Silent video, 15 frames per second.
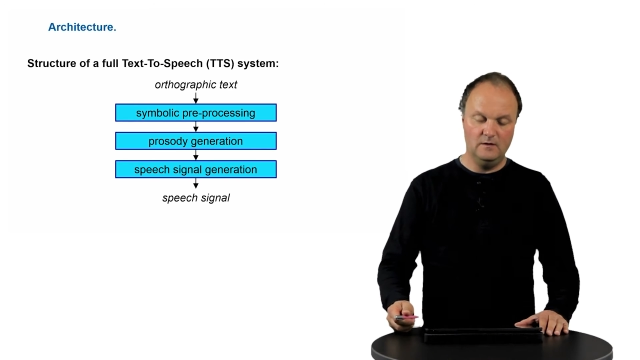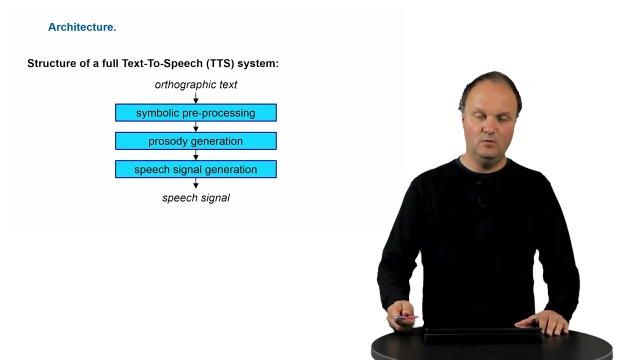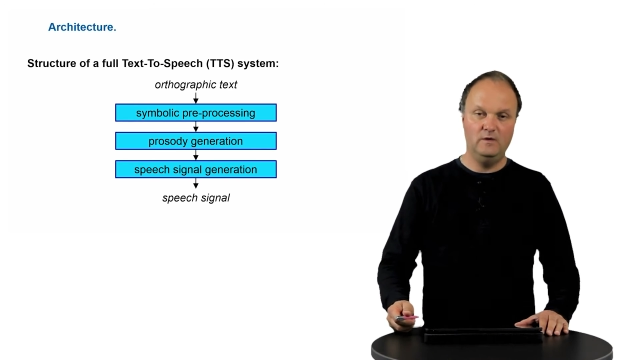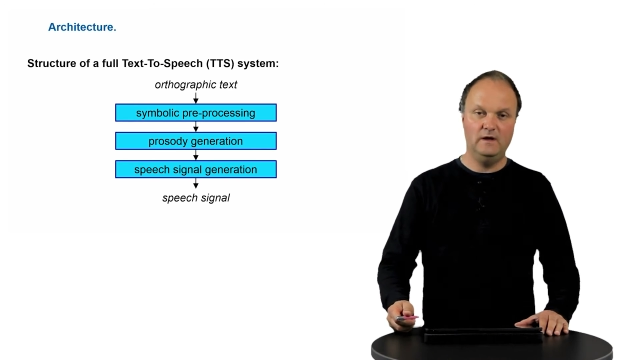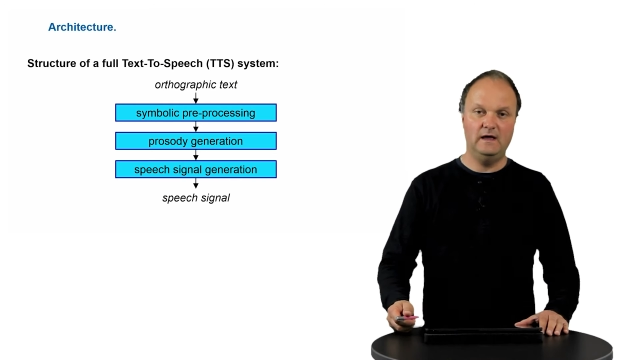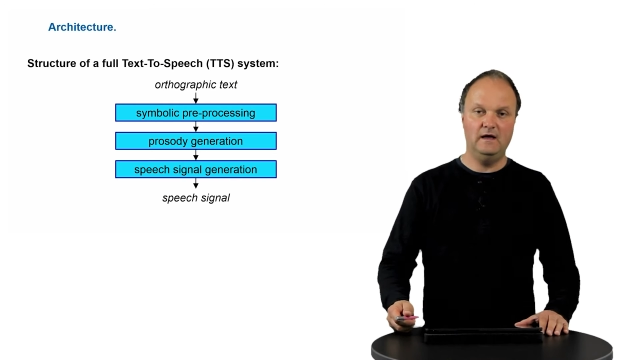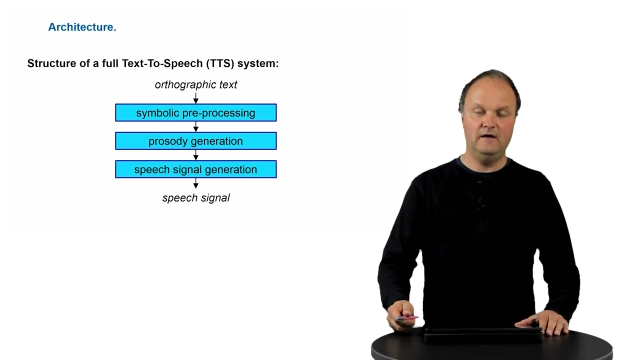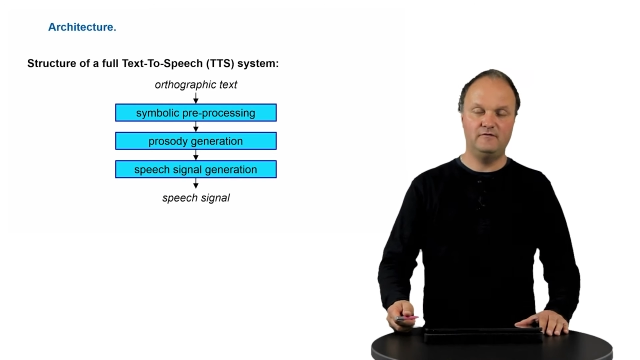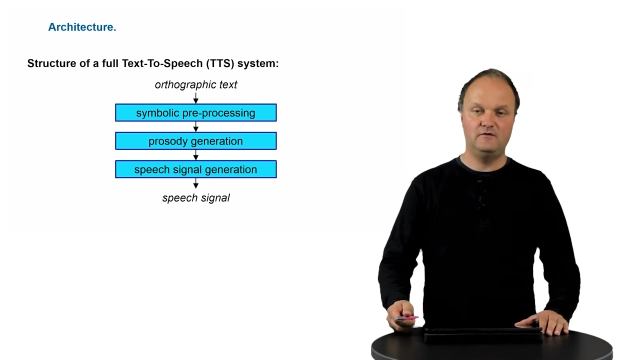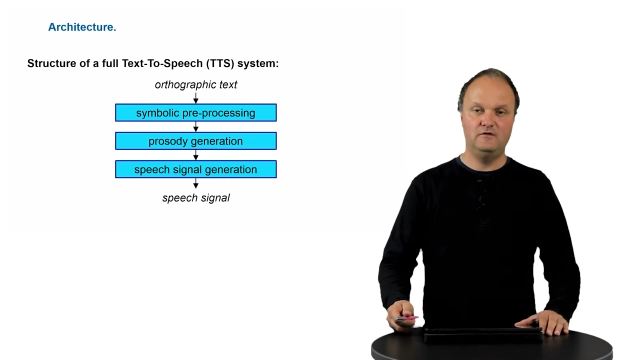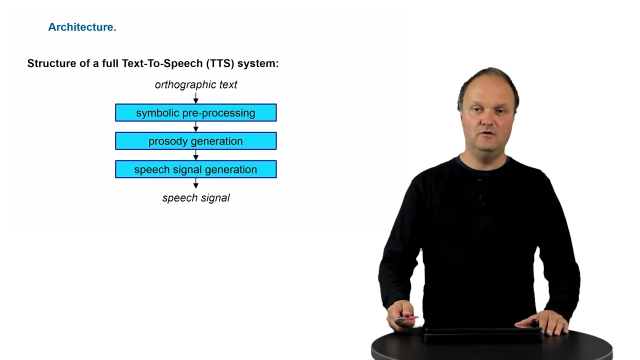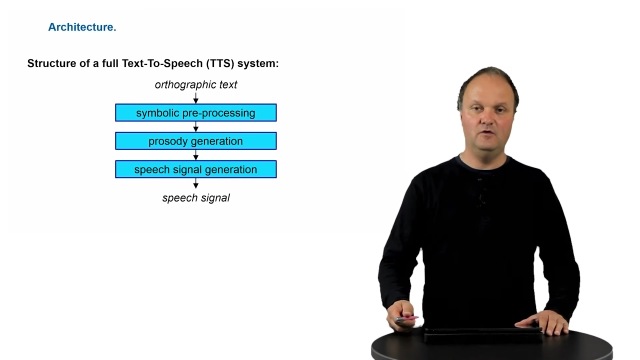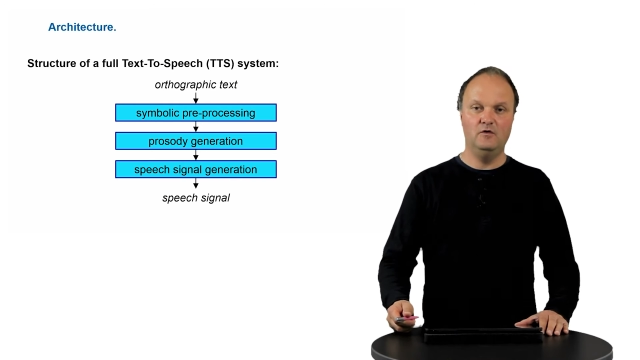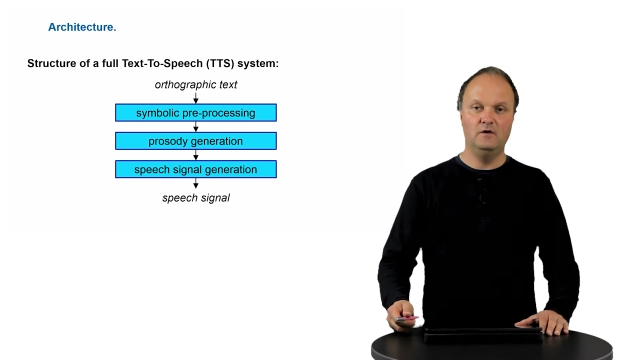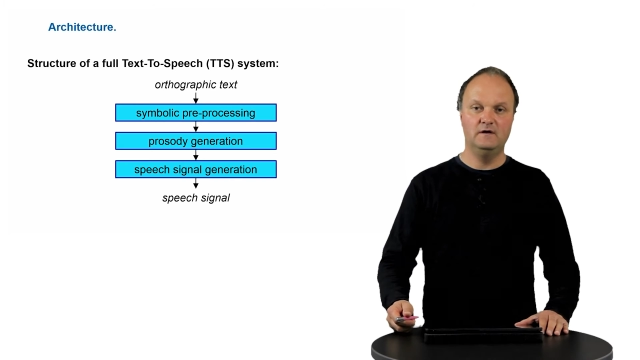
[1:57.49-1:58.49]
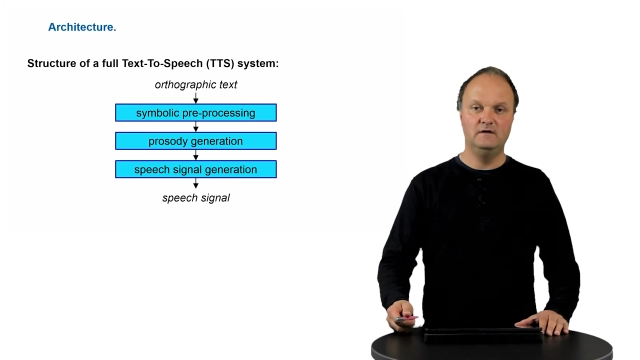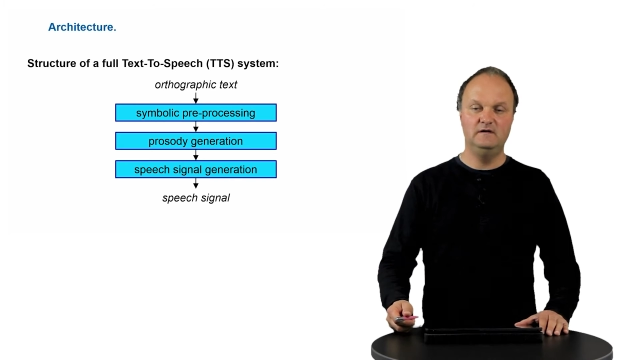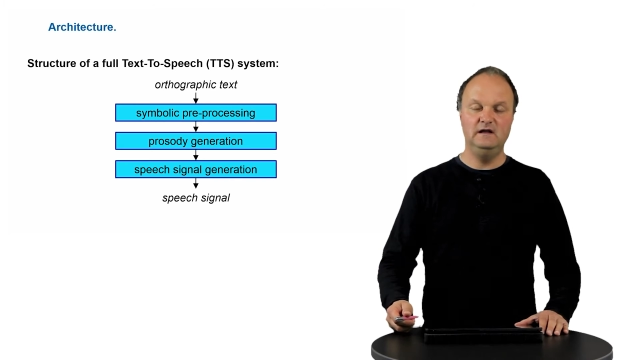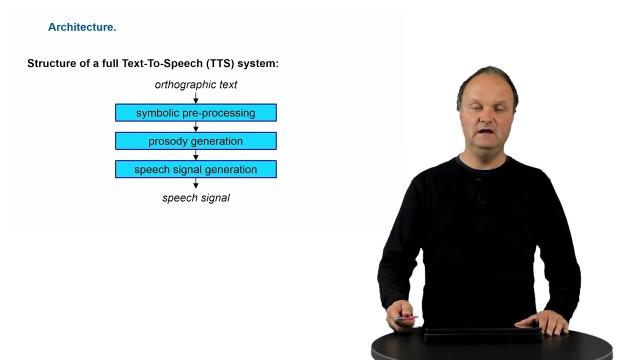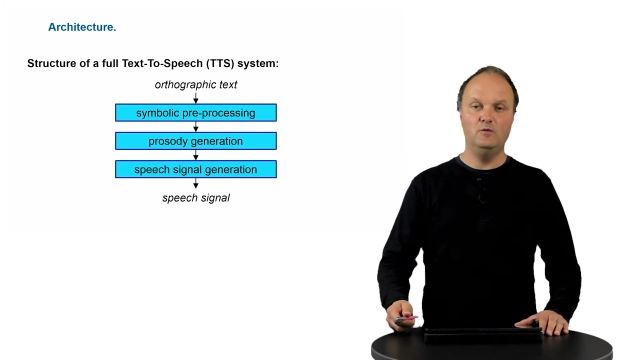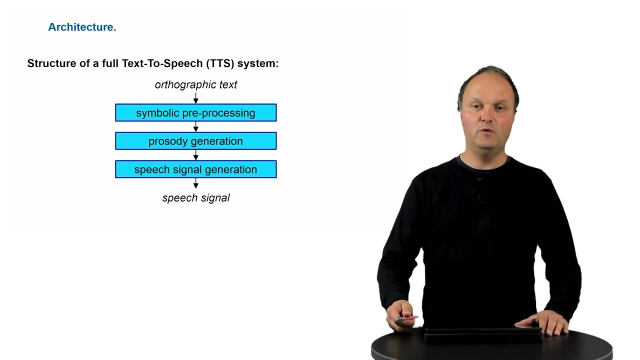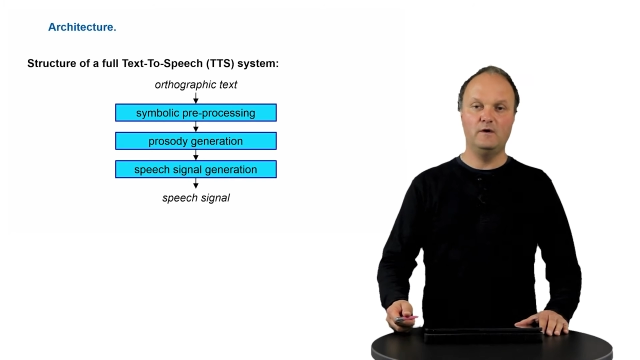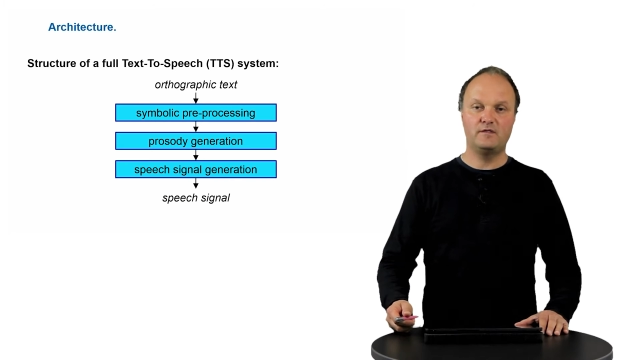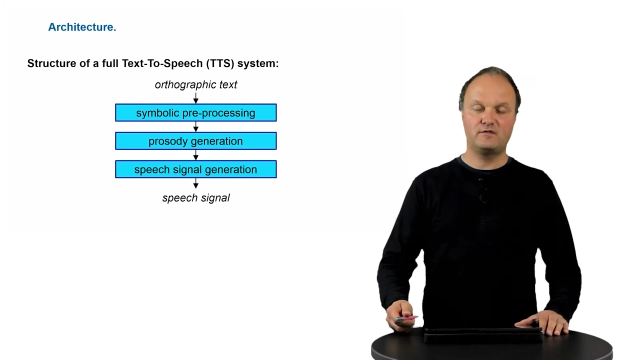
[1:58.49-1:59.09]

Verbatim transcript: we have to deal with